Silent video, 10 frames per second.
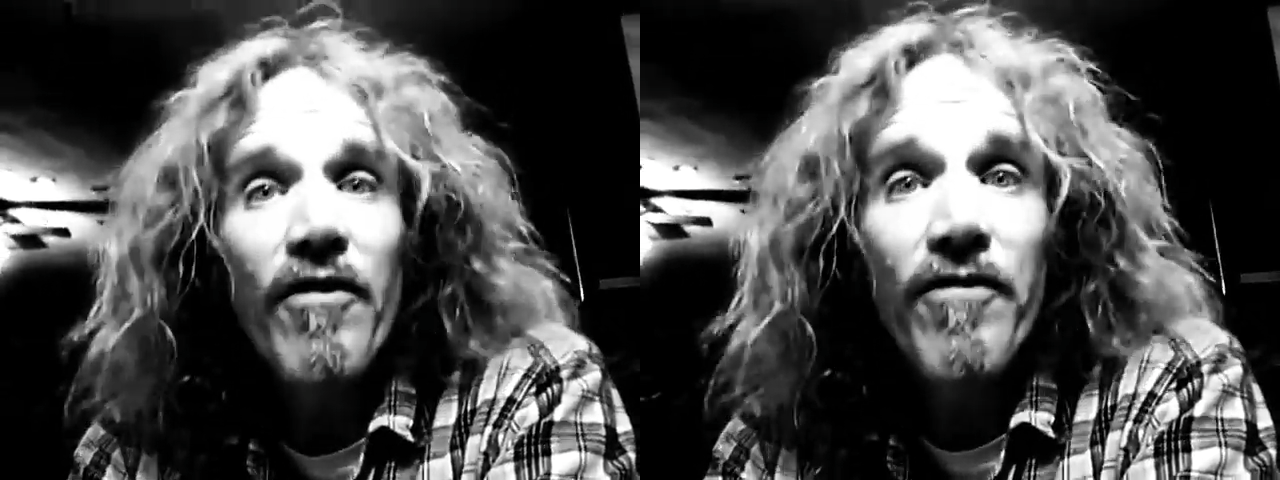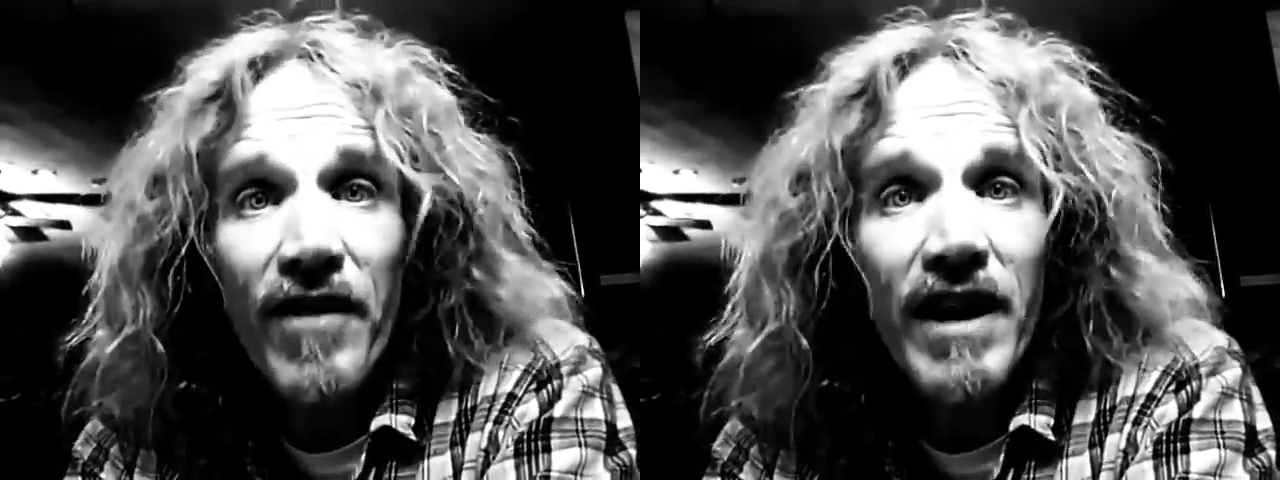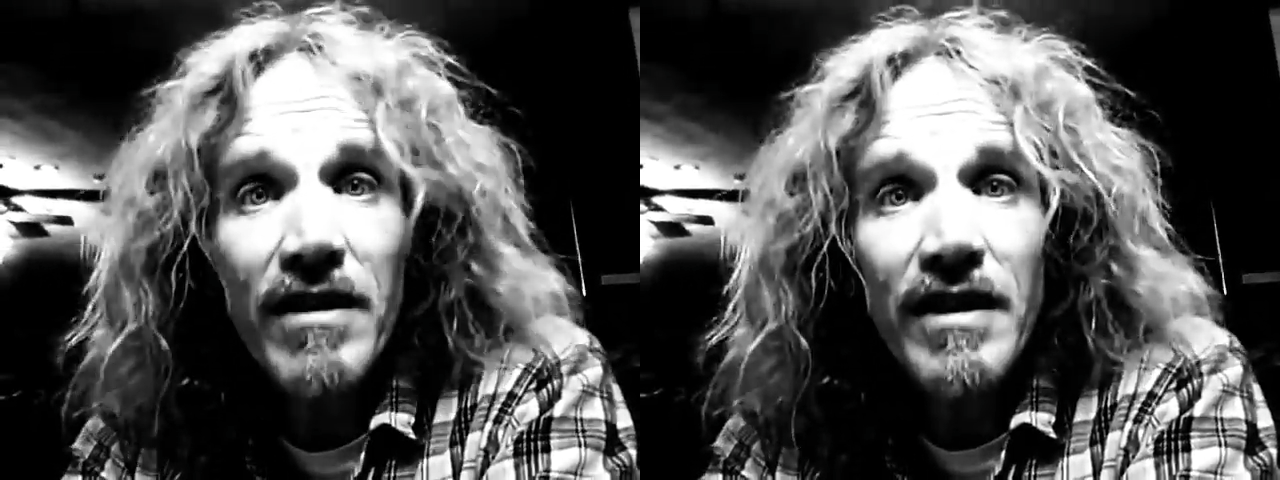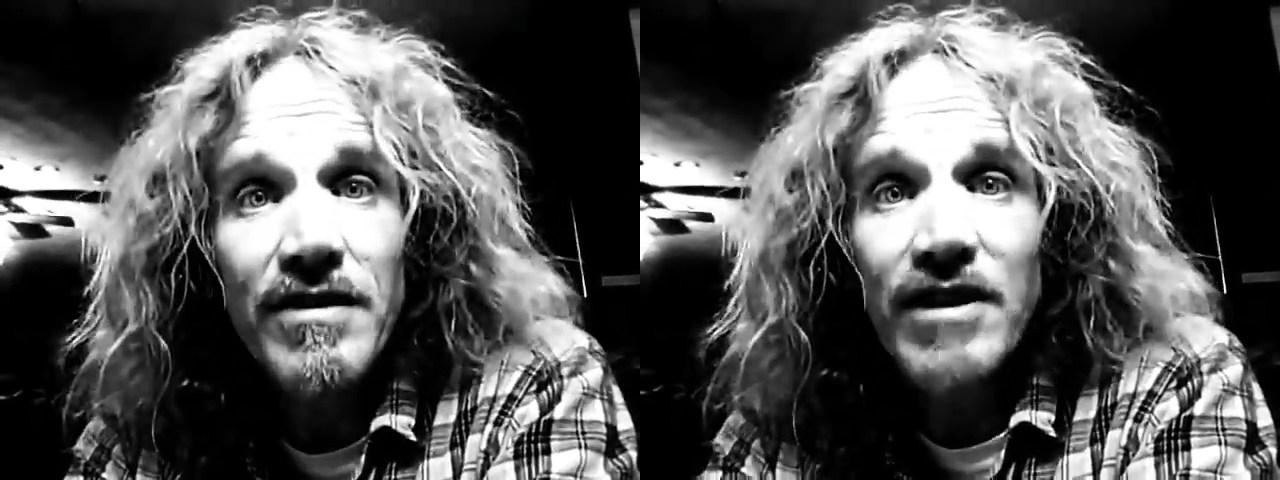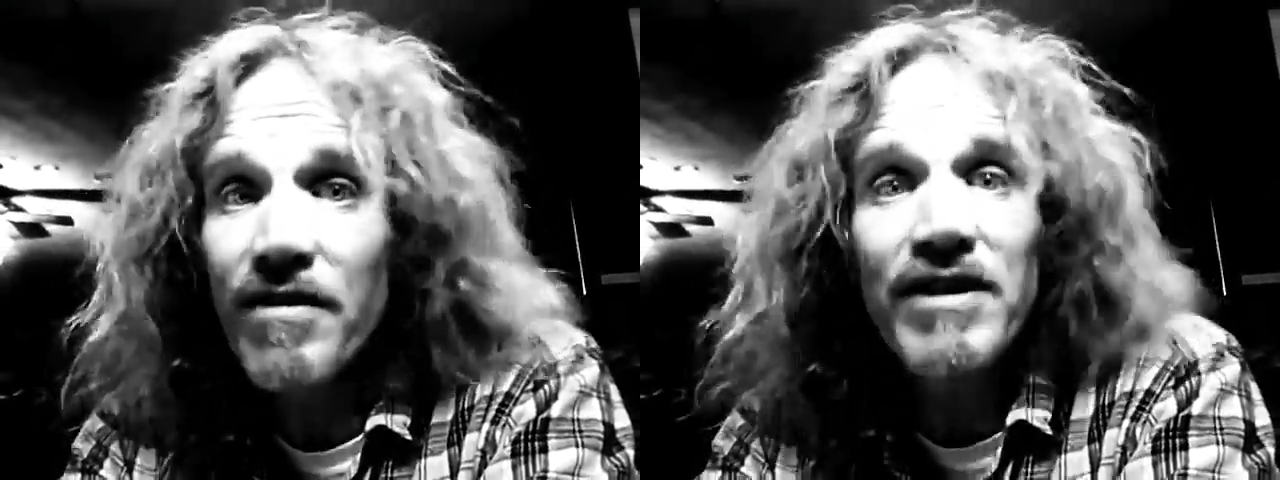fairness.
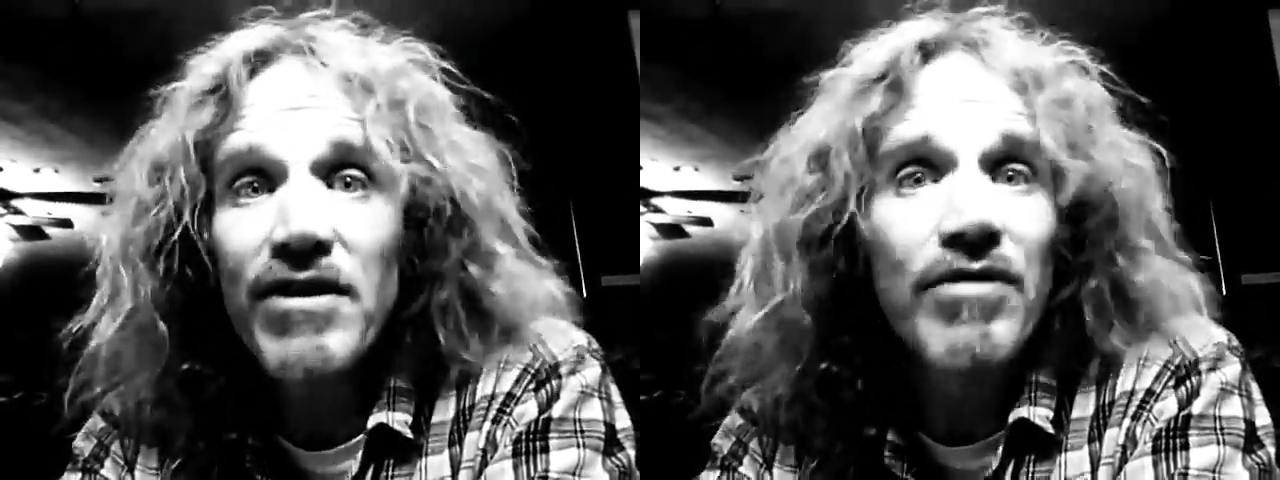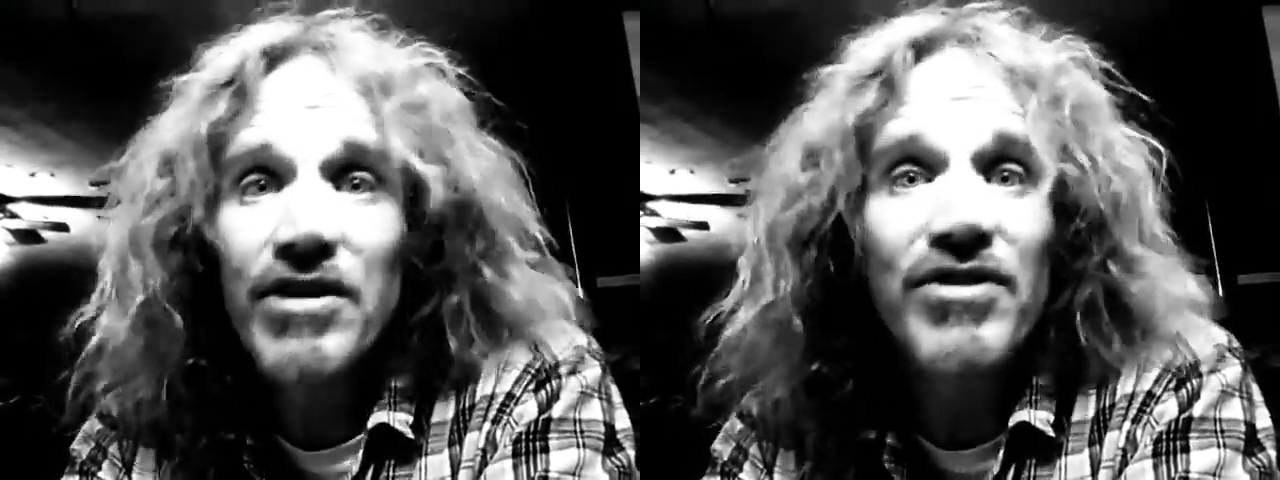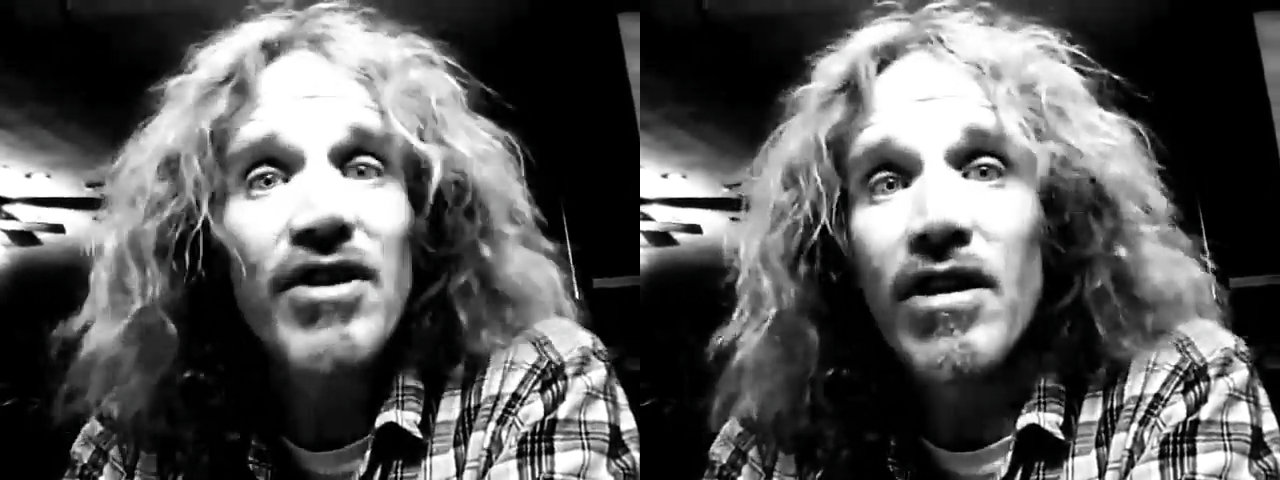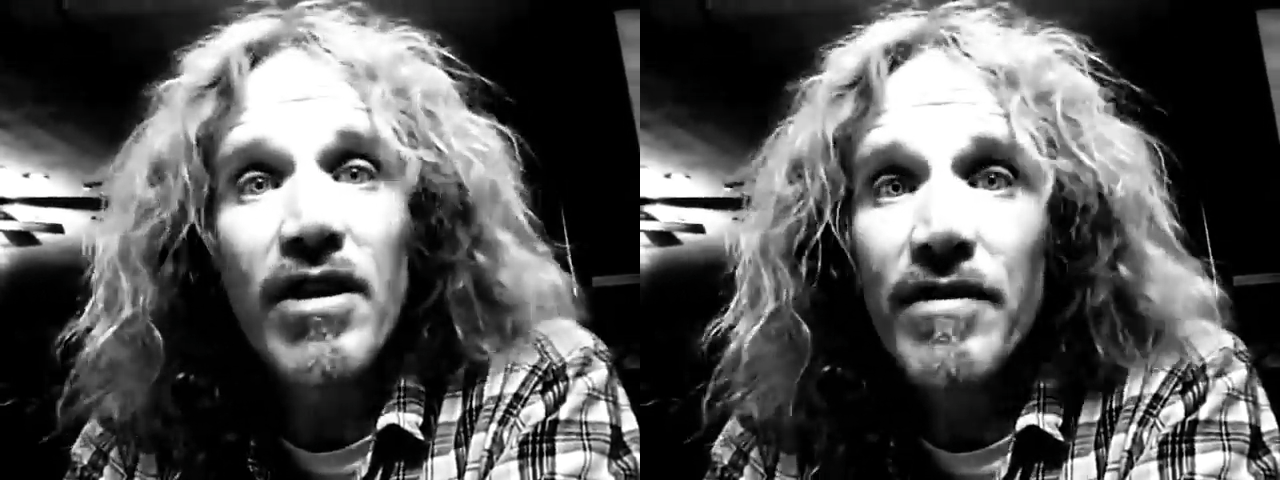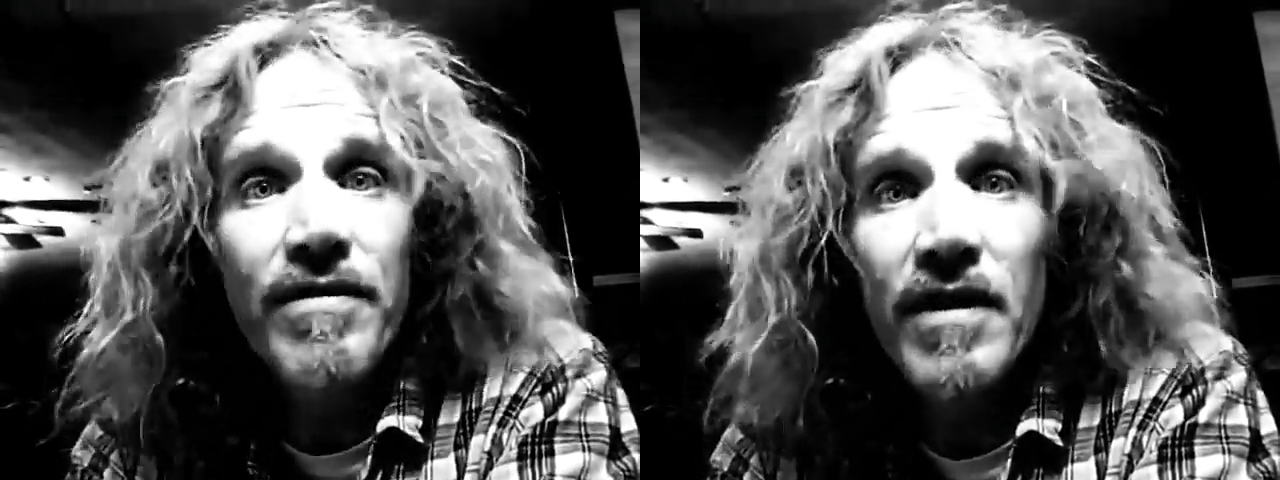There is no deserve.